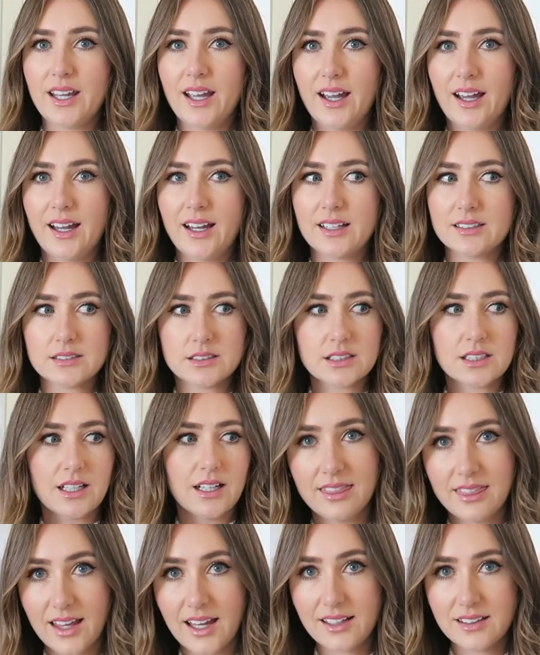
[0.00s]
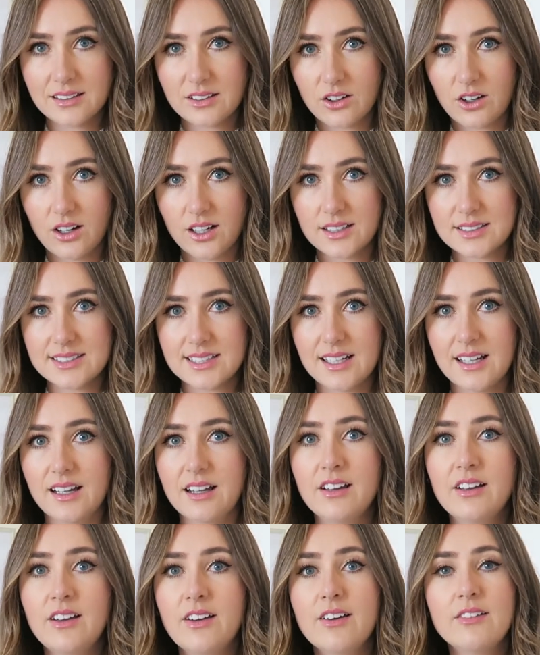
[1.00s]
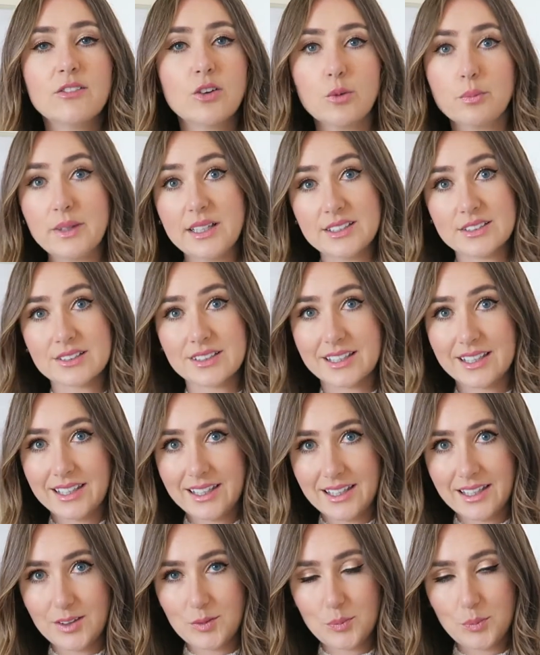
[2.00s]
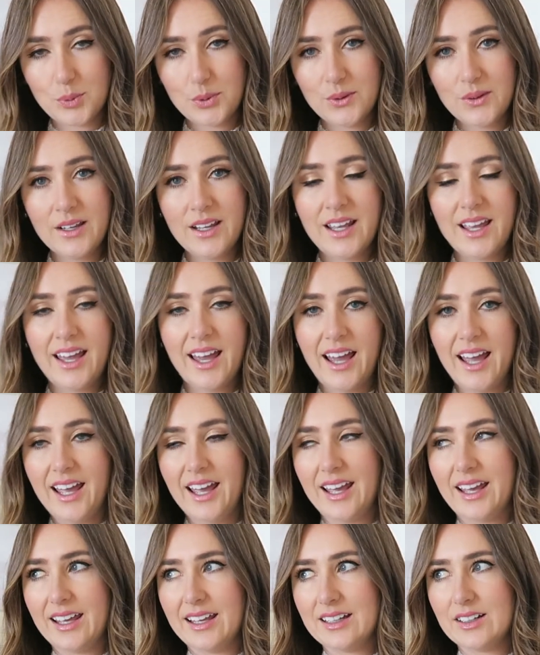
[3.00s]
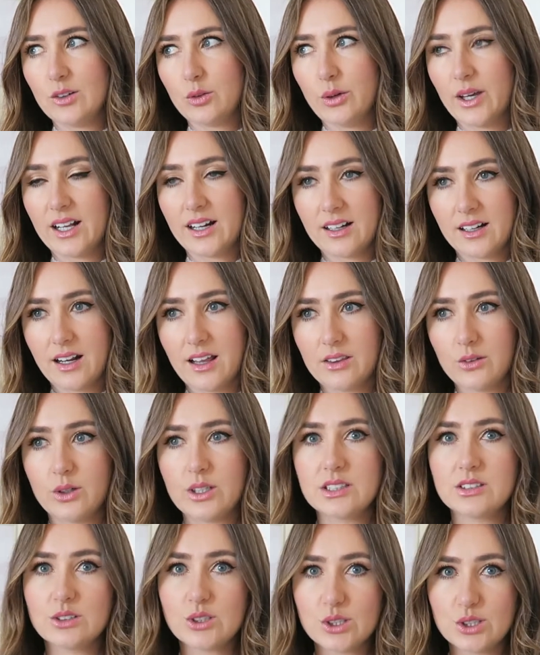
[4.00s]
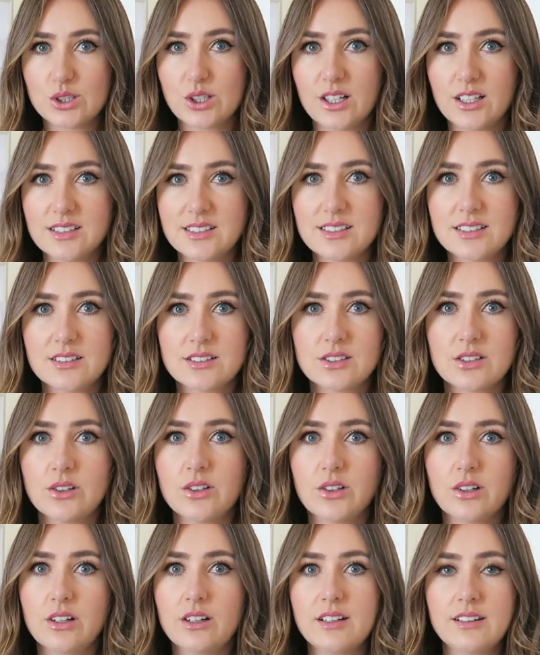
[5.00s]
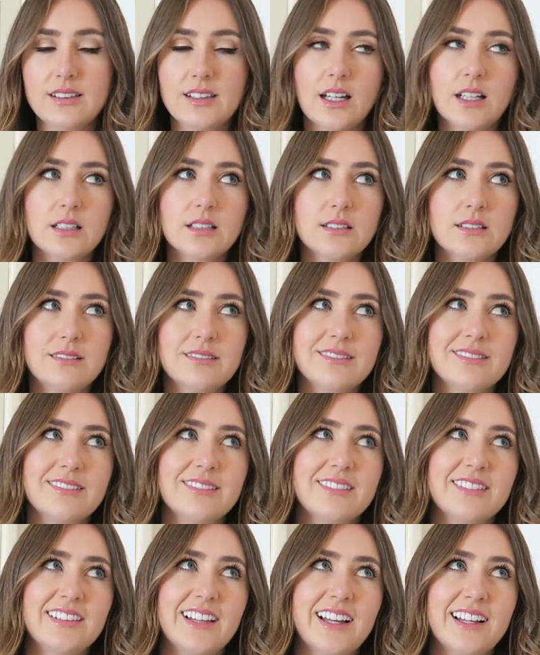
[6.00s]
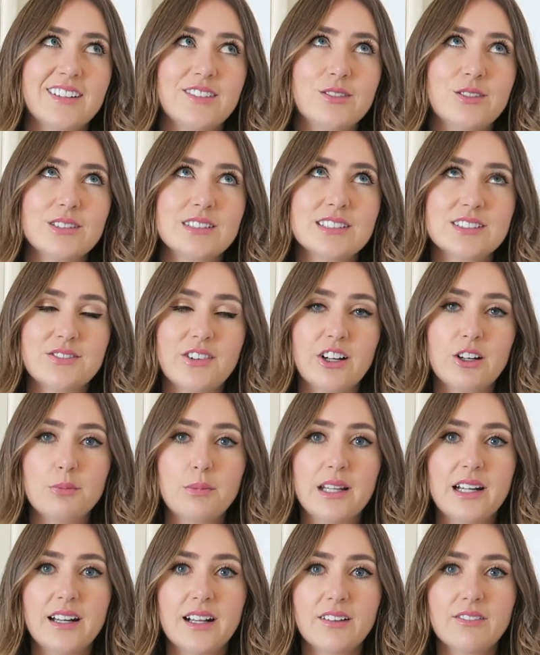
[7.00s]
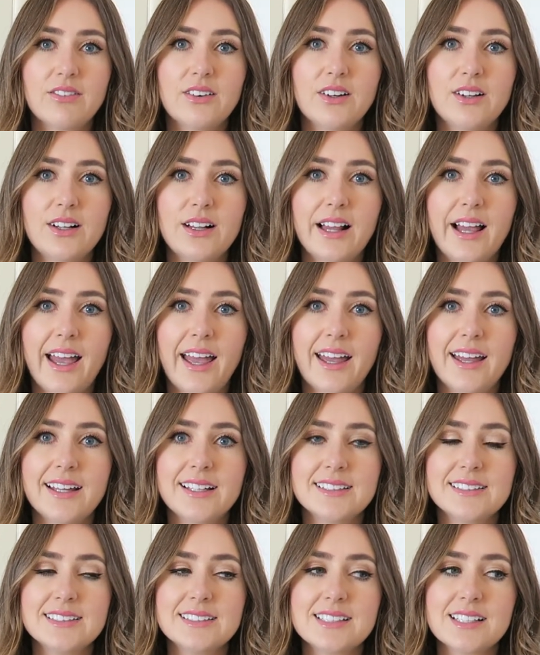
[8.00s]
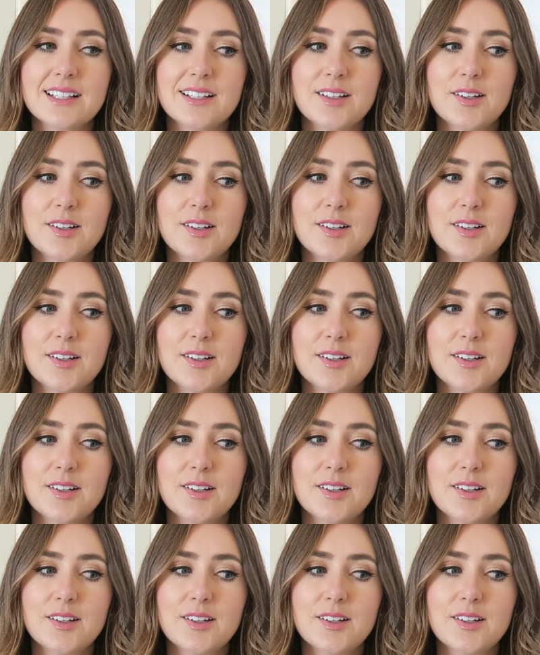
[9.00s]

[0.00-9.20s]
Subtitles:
had that garter for me to keep, and we had another one to toss. So that was very meaningful, and